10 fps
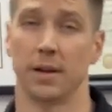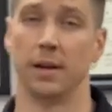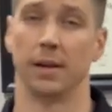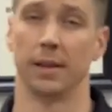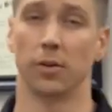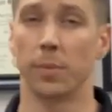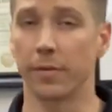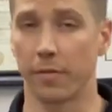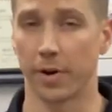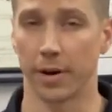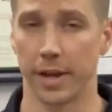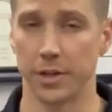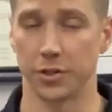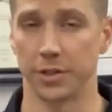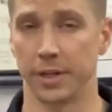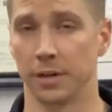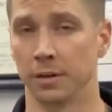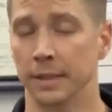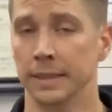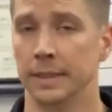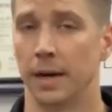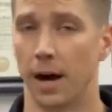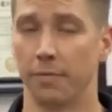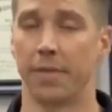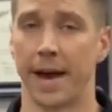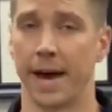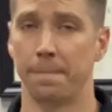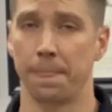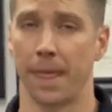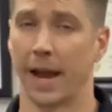a little bit of a variation here of that.